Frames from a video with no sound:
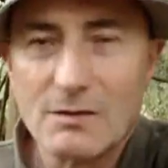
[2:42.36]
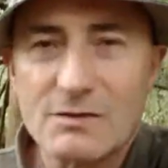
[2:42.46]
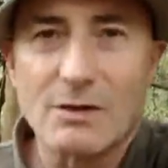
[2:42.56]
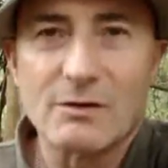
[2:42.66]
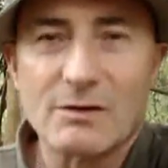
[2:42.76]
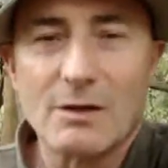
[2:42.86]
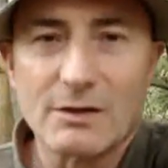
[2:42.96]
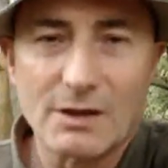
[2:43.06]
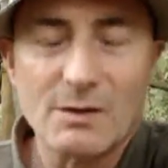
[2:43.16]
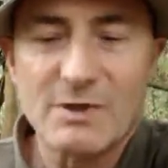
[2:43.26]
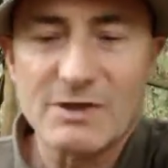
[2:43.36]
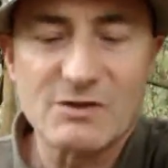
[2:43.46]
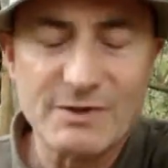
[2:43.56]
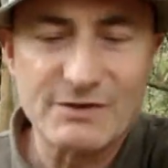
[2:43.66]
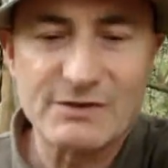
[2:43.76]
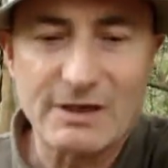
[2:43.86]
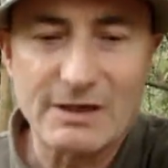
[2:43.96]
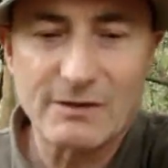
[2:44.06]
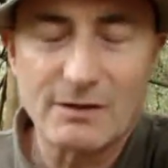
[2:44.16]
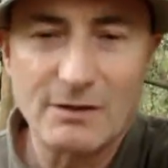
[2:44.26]
So, you know, again, he messaged me to
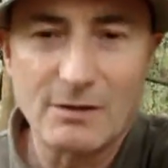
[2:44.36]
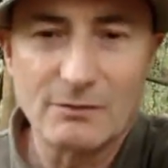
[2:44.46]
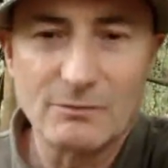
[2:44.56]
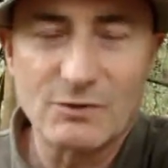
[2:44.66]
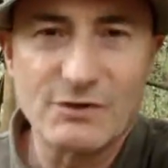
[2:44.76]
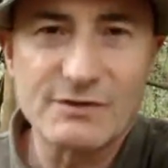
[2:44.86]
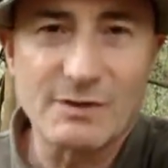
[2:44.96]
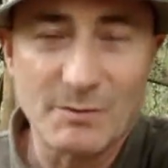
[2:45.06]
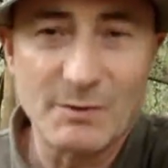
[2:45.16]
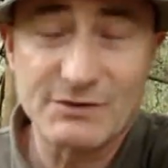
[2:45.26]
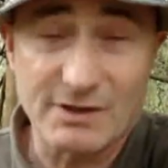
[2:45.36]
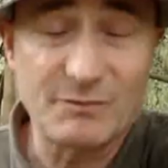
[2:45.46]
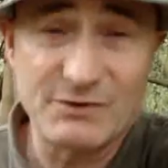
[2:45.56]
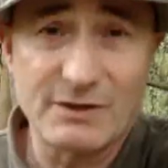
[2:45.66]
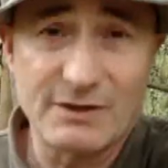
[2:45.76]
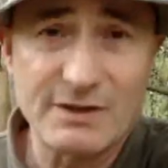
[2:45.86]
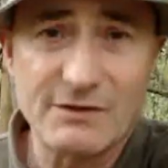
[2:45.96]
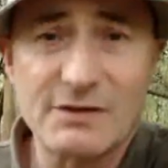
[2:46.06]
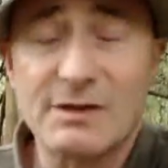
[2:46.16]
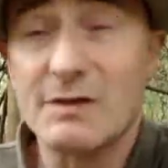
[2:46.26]
say that, you know, watching some of my stuff besides
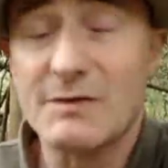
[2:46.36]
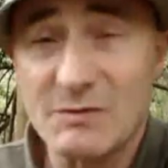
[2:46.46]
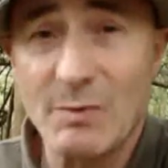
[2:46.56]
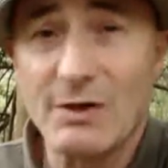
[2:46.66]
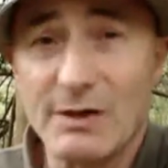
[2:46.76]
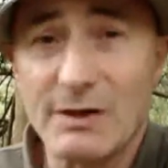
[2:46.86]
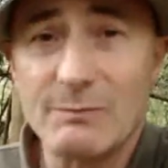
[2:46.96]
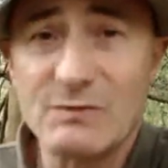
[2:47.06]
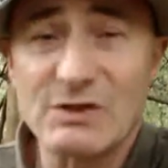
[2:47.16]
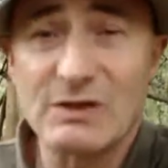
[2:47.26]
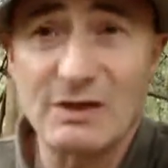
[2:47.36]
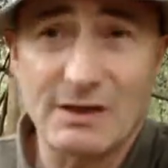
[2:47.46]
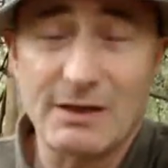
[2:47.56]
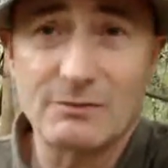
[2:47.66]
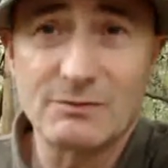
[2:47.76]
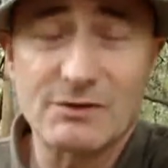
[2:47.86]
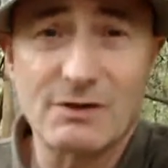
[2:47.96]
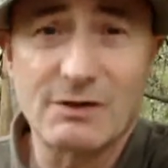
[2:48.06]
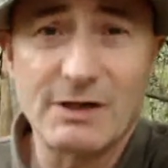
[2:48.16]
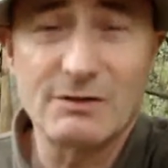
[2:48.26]
others had inspired him to get
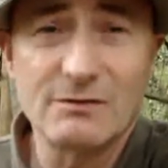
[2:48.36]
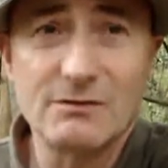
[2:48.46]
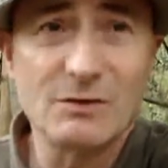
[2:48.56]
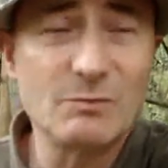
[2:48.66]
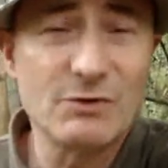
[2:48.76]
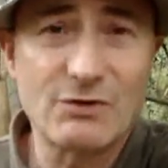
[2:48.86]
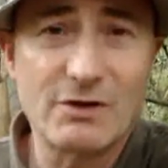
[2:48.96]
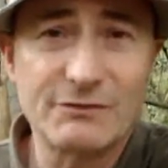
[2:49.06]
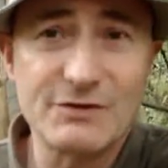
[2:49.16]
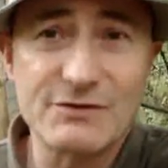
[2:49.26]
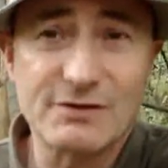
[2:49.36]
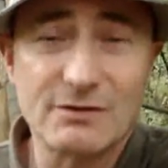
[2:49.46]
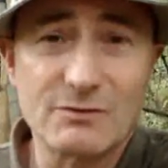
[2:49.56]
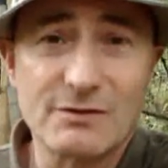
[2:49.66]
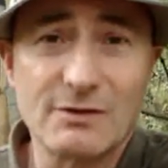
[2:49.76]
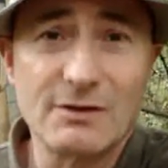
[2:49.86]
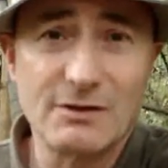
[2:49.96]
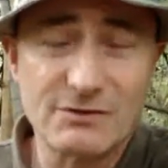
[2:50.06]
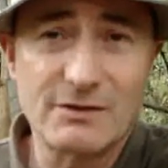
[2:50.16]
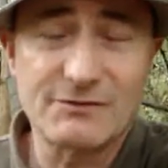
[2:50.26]
outside and do bushcrafting skills and
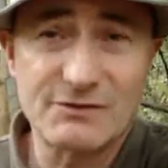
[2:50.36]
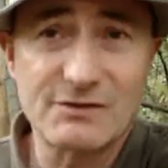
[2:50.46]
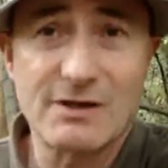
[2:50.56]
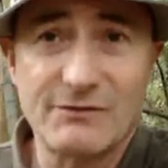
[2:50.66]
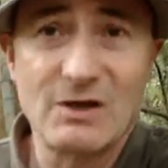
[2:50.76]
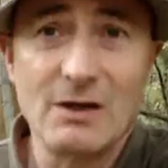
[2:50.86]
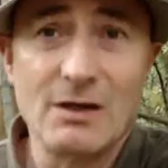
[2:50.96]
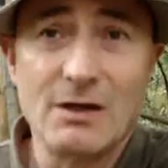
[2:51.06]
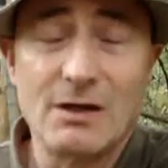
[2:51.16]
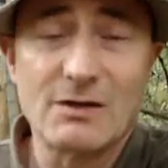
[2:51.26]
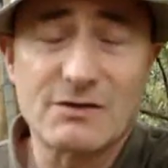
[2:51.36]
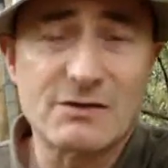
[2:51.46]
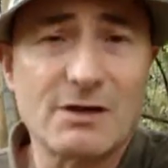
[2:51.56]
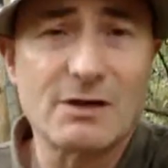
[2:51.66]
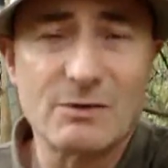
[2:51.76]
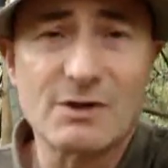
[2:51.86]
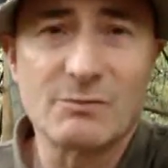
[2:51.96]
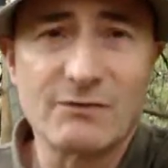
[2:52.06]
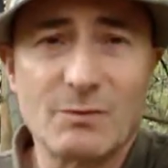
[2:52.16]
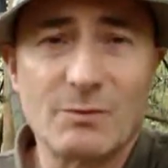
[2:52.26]
learns lots of stuff, and as I say, which
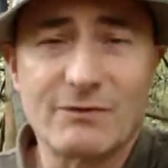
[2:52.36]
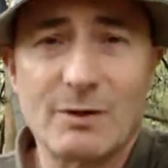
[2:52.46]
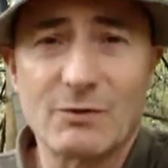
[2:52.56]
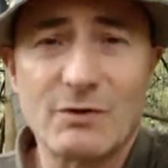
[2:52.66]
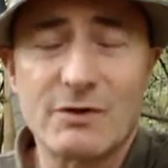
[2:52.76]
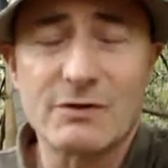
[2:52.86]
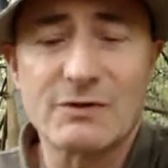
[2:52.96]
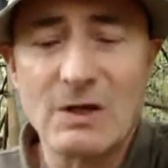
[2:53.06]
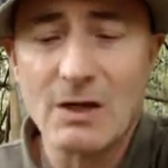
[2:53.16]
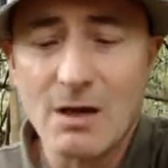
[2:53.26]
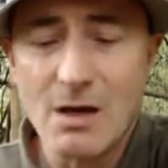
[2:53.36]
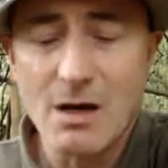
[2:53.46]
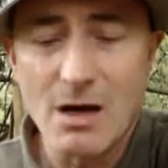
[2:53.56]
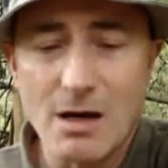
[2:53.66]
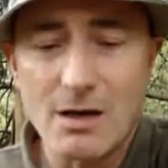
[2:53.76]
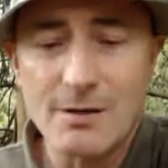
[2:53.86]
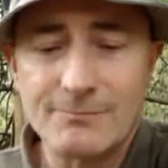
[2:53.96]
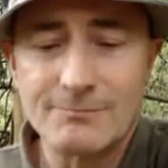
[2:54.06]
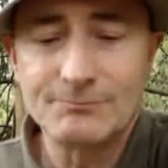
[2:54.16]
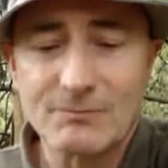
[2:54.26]
some of you will have come across.
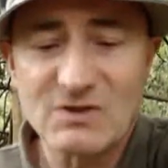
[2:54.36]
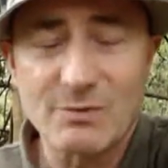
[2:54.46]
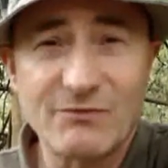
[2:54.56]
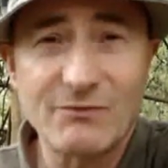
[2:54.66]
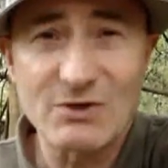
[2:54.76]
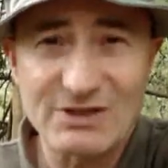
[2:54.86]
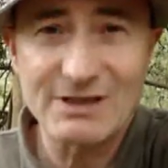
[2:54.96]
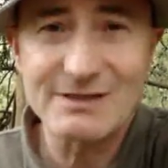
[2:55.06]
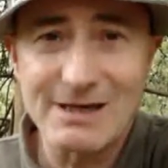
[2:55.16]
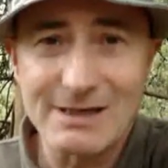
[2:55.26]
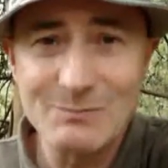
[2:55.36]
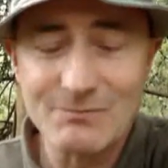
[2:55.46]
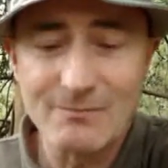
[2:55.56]
So before I say his name,